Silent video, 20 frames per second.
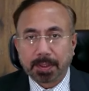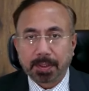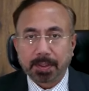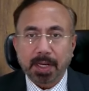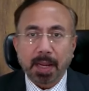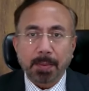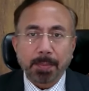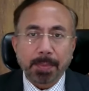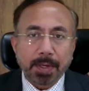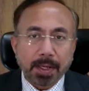
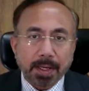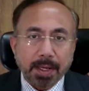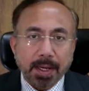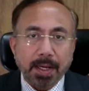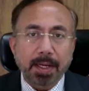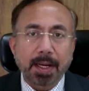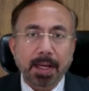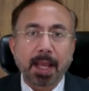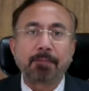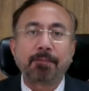time and
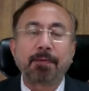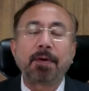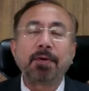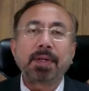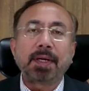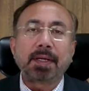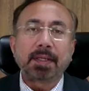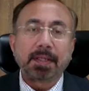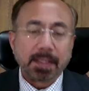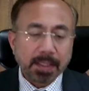again, I found
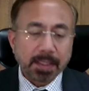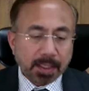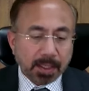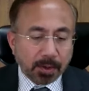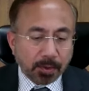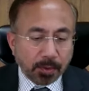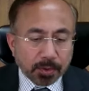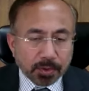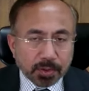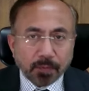that
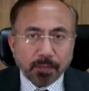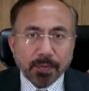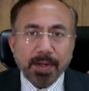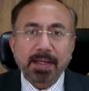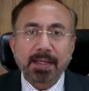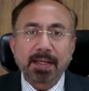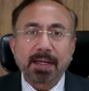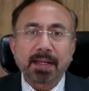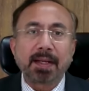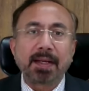lots of
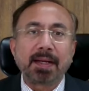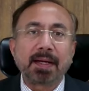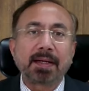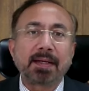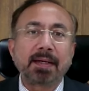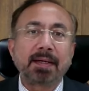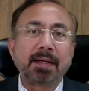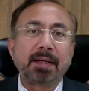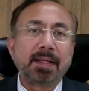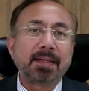
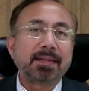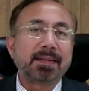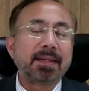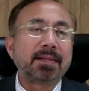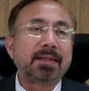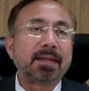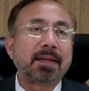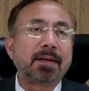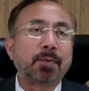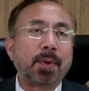interconnectedness
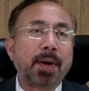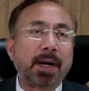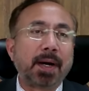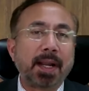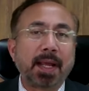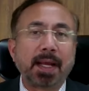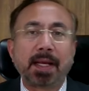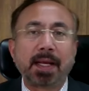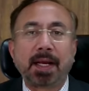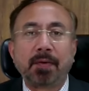is required,
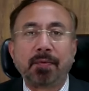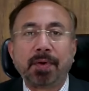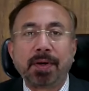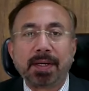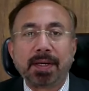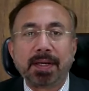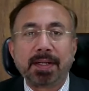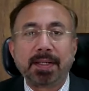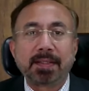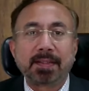like
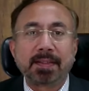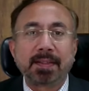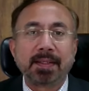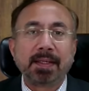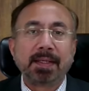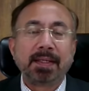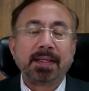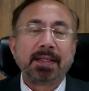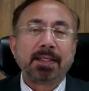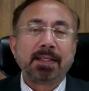
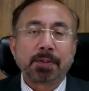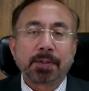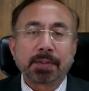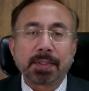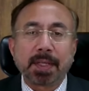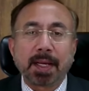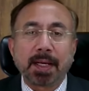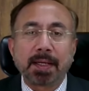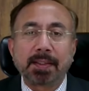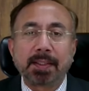governance,
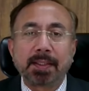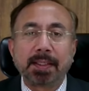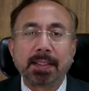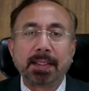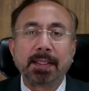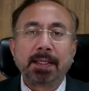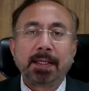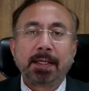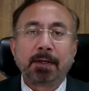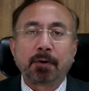
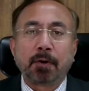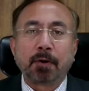society,